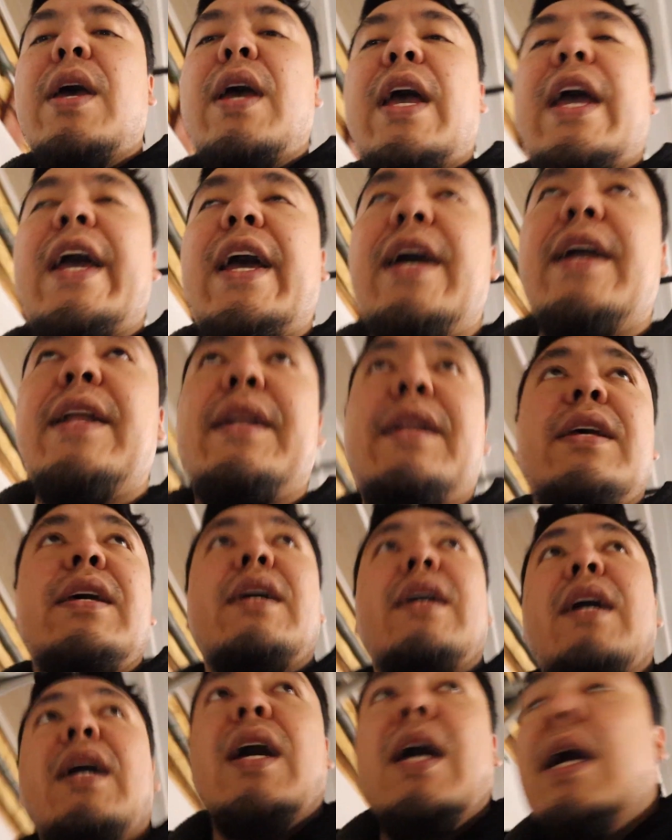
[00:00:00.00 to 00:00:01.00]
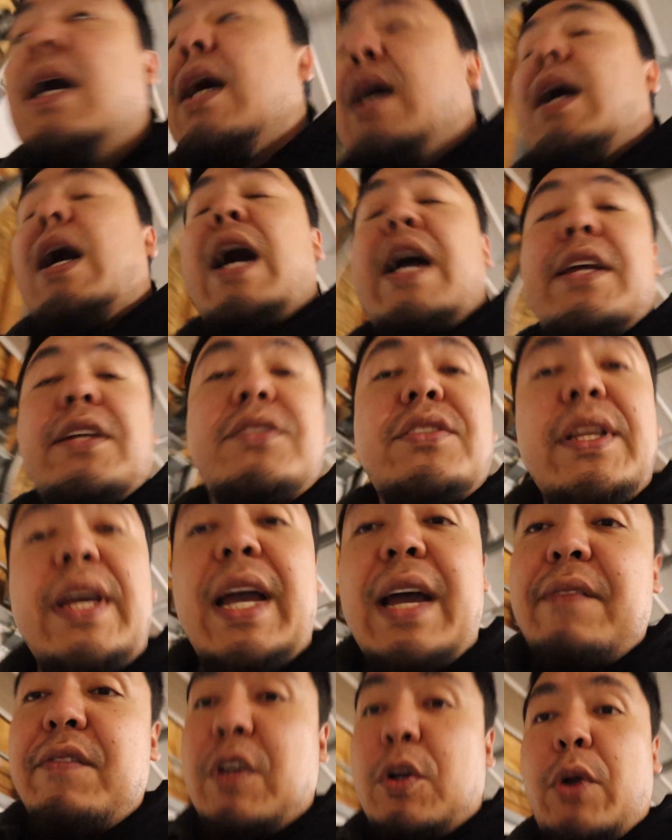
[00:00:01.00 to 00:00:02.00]
And I used to
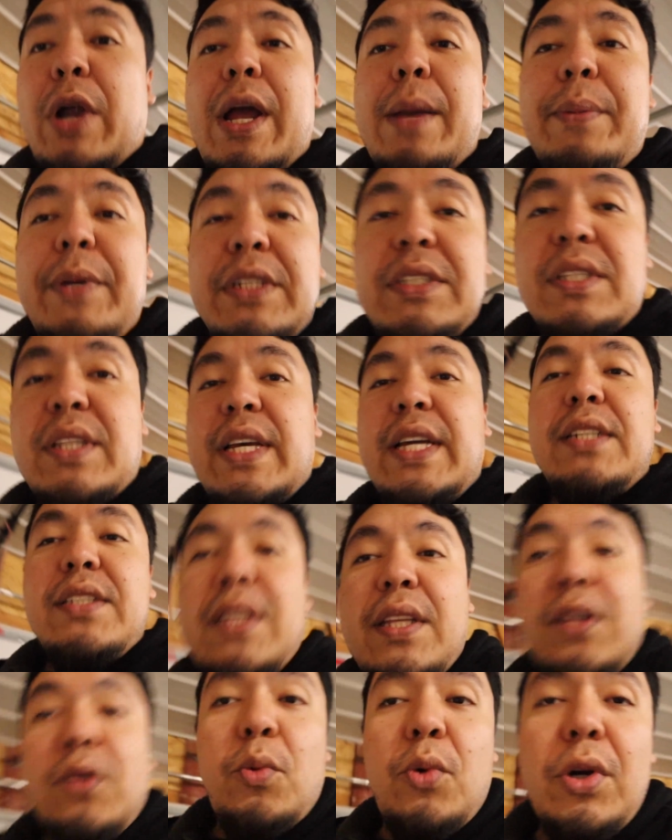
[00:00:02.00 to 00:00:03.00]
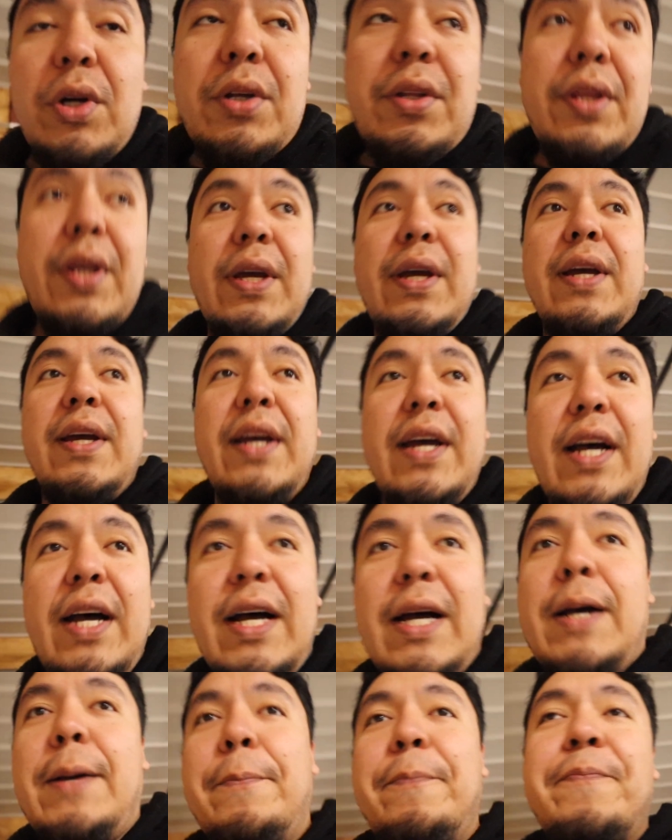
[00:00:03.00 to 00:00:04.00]
have the crappiest legs in the world.
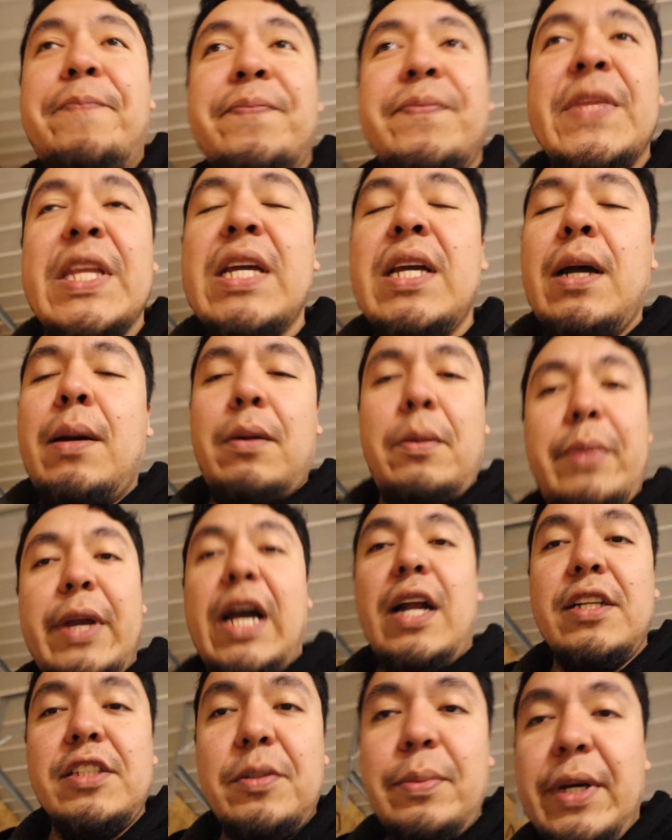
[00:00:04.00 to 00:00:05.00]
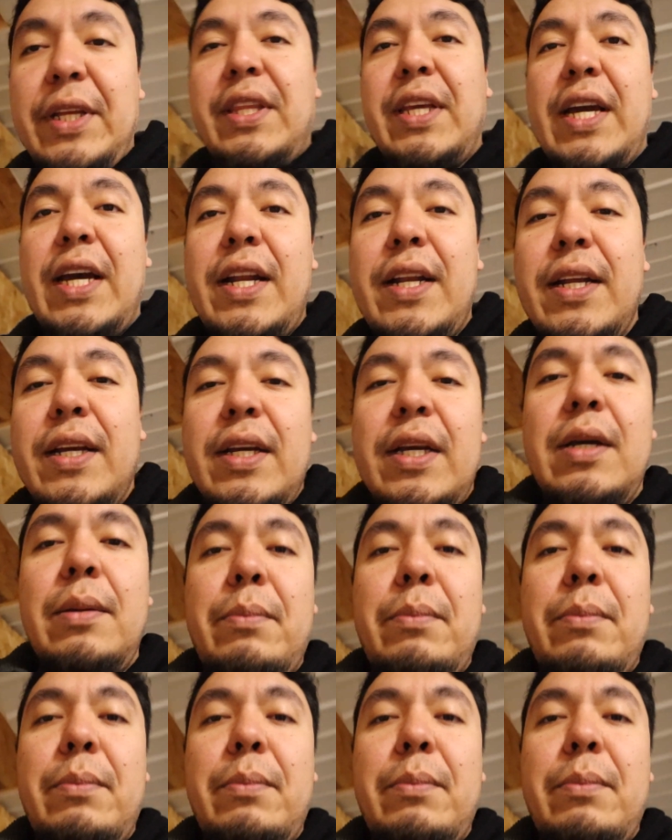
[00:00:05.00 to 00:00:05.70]
I'm gonna be honest about that.